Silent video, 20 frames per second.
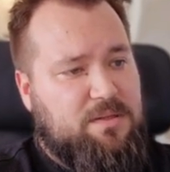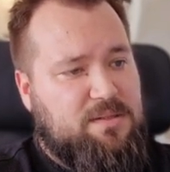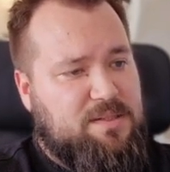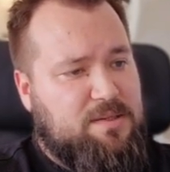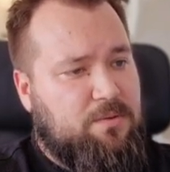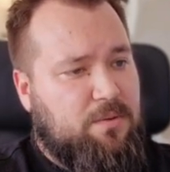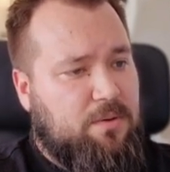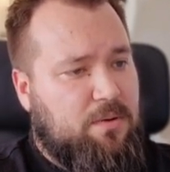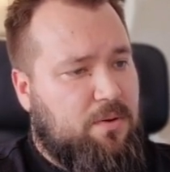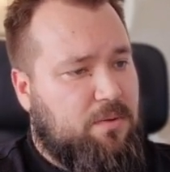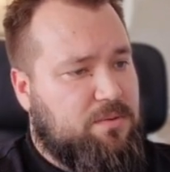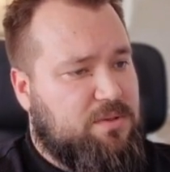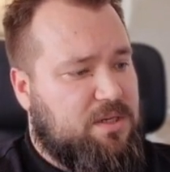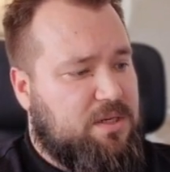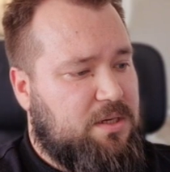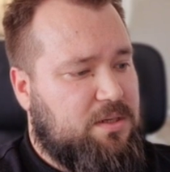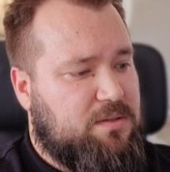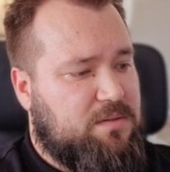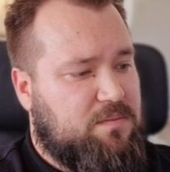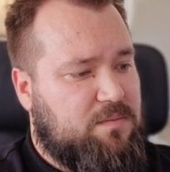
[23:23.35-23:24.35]
a Zero Code
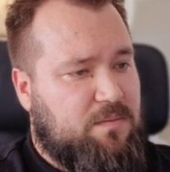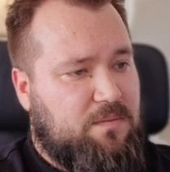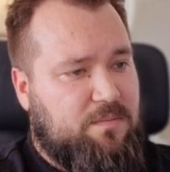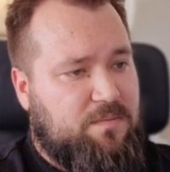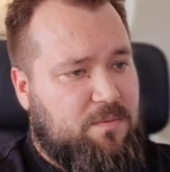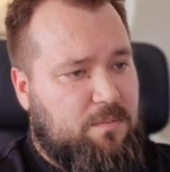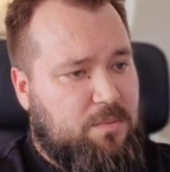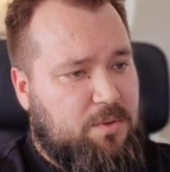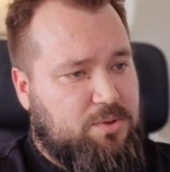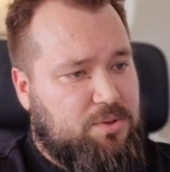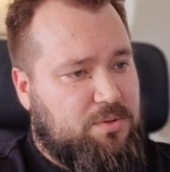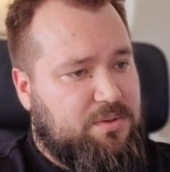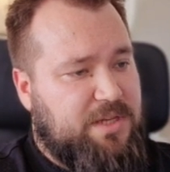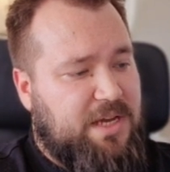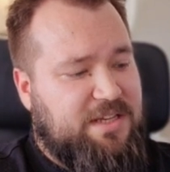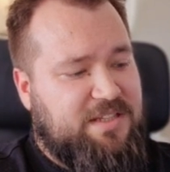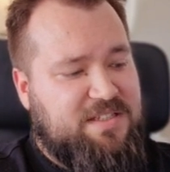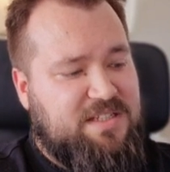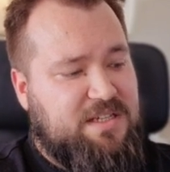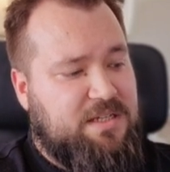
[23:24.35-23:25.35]
Kit from module
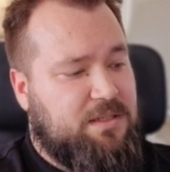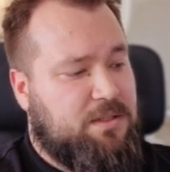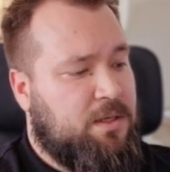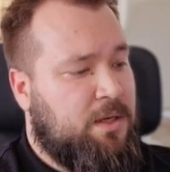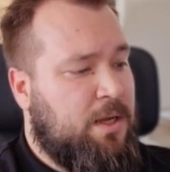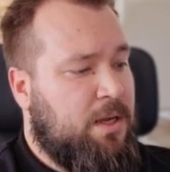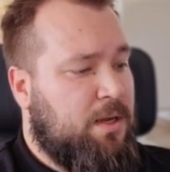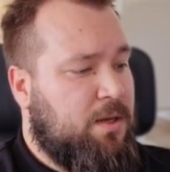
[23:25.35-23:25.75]
nineteen